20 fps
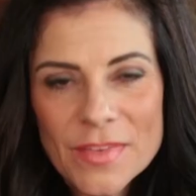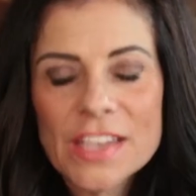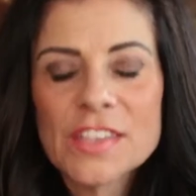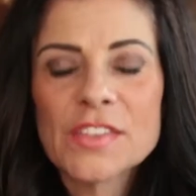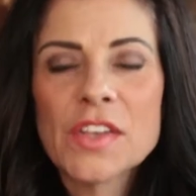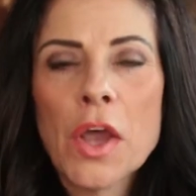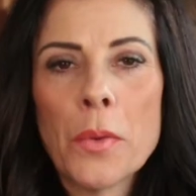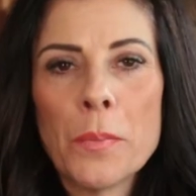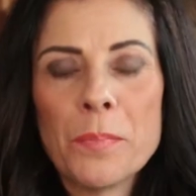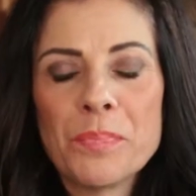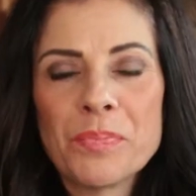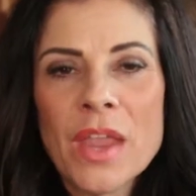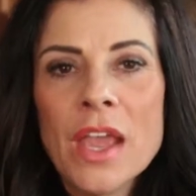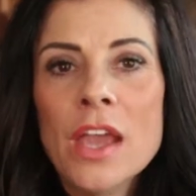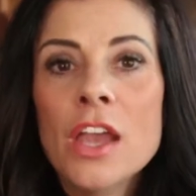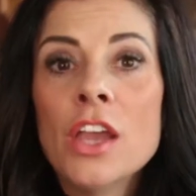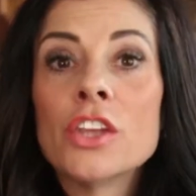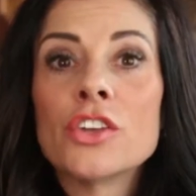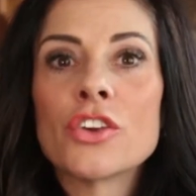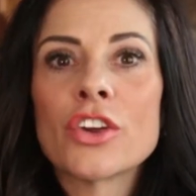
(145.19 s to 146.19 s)
So
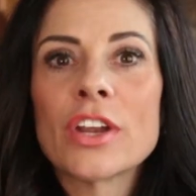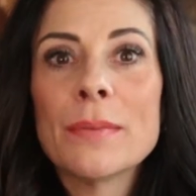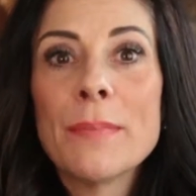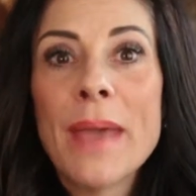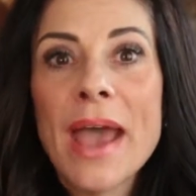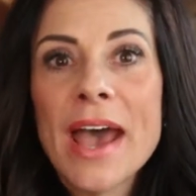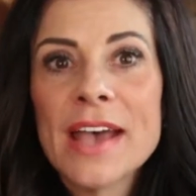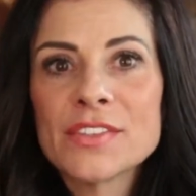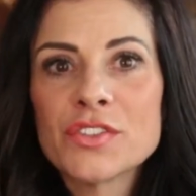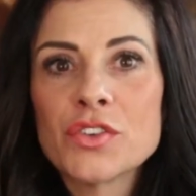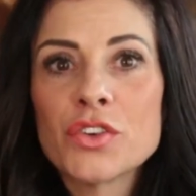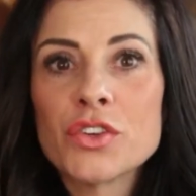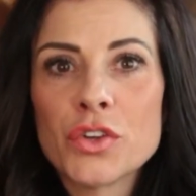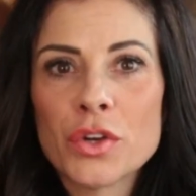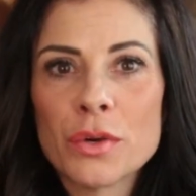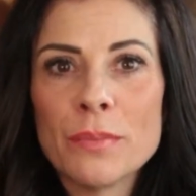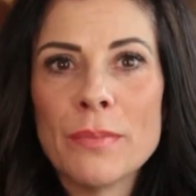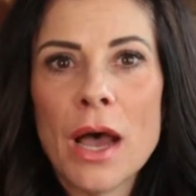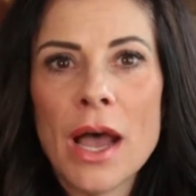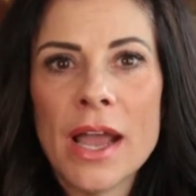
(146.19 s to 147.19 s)
you're going to master your
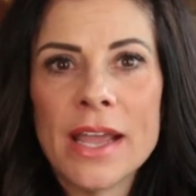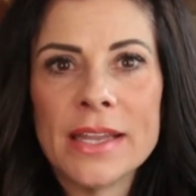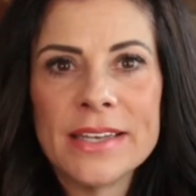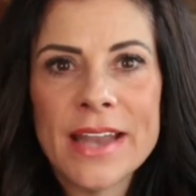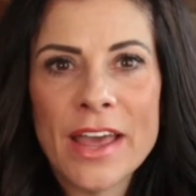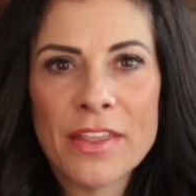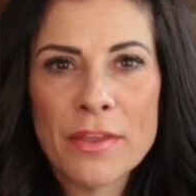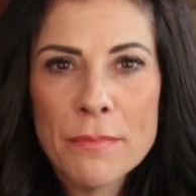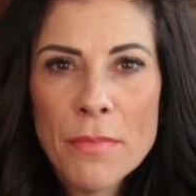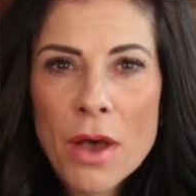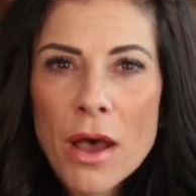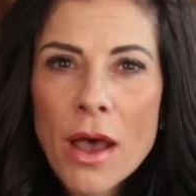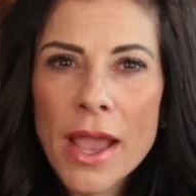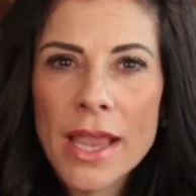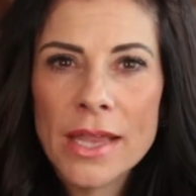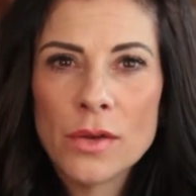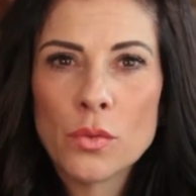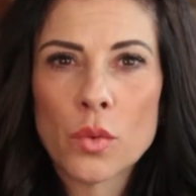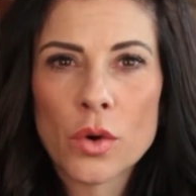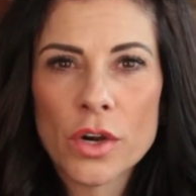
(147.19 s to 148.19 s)
mind. Now, the
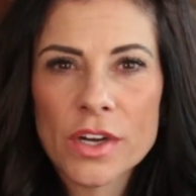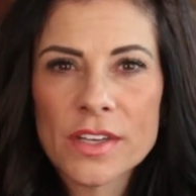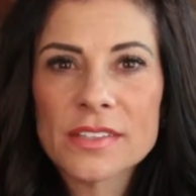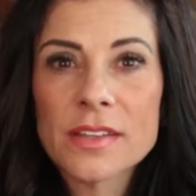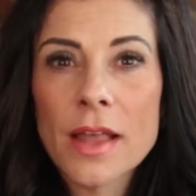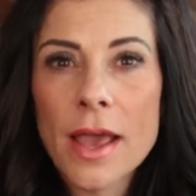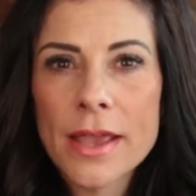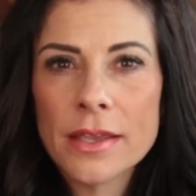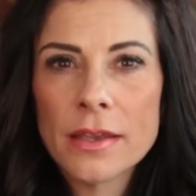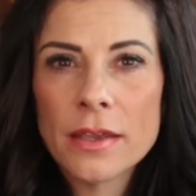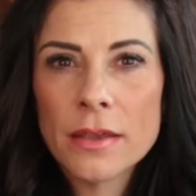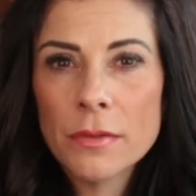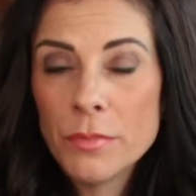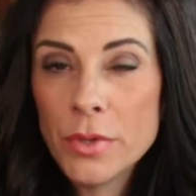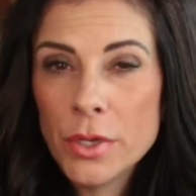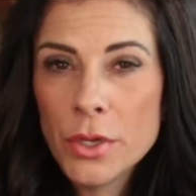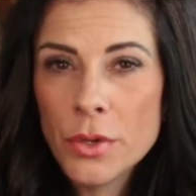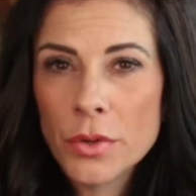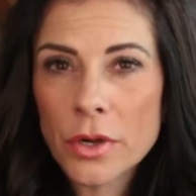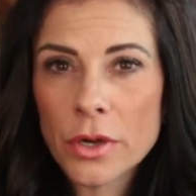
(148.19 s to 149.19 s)
mind works like a
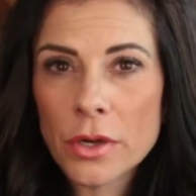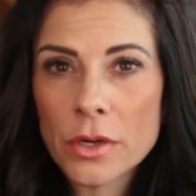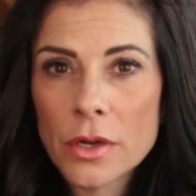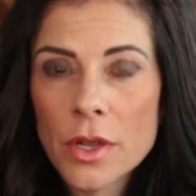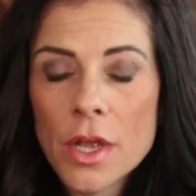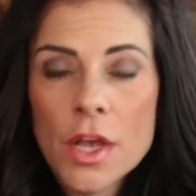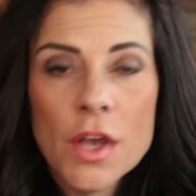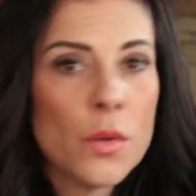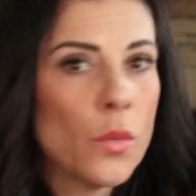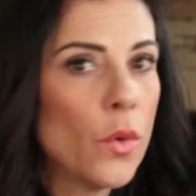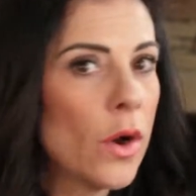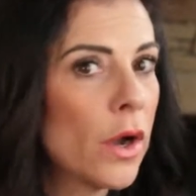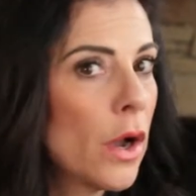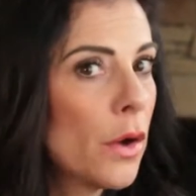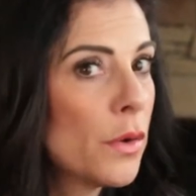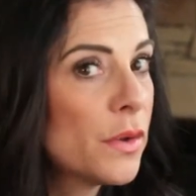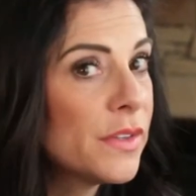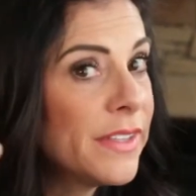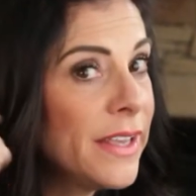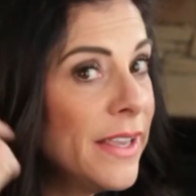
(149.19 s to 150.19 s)
computer. What
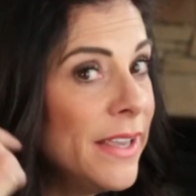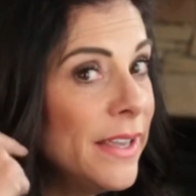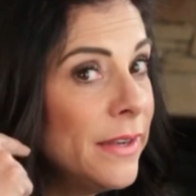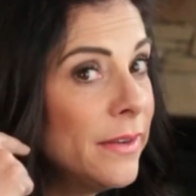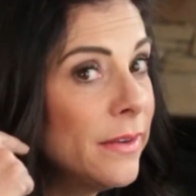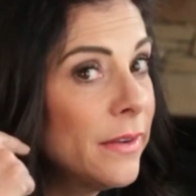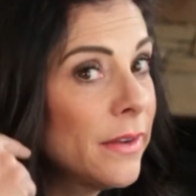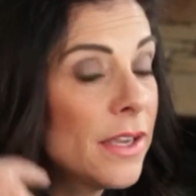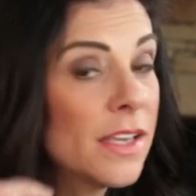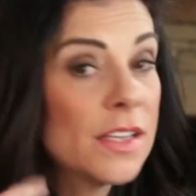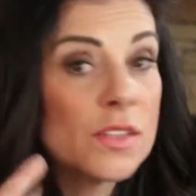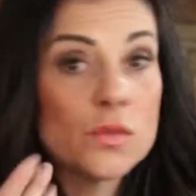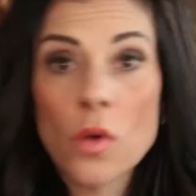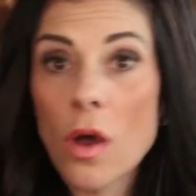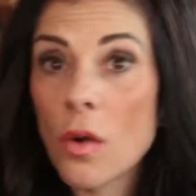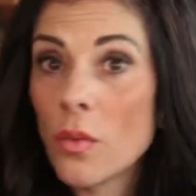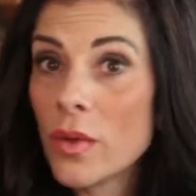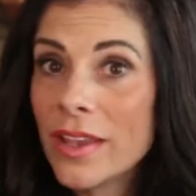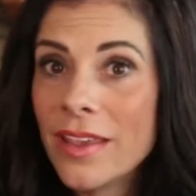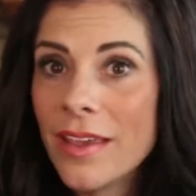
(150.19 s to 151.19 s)
goes in is
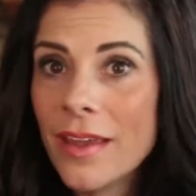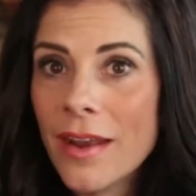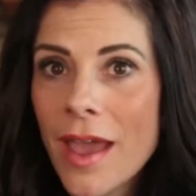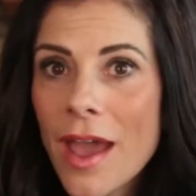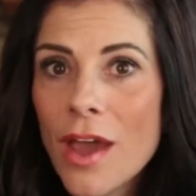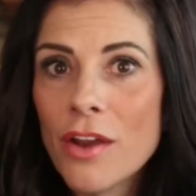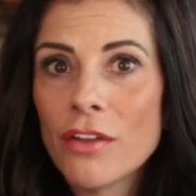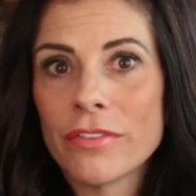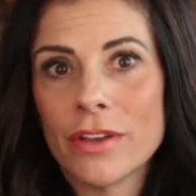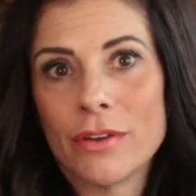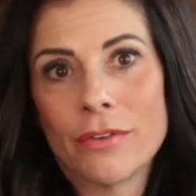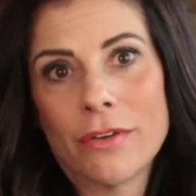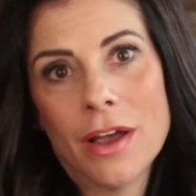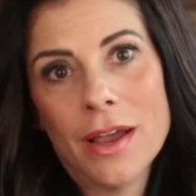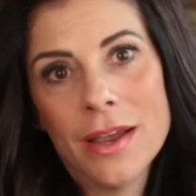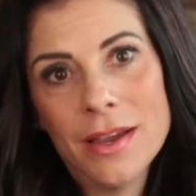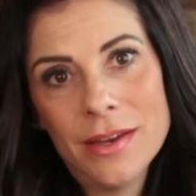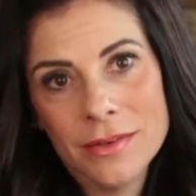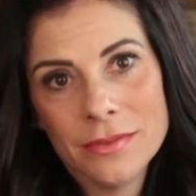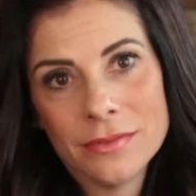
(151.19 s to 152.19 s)
what we get out of it,
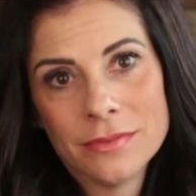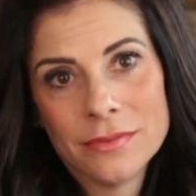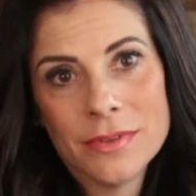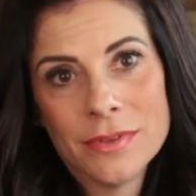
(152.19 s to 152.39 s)
right?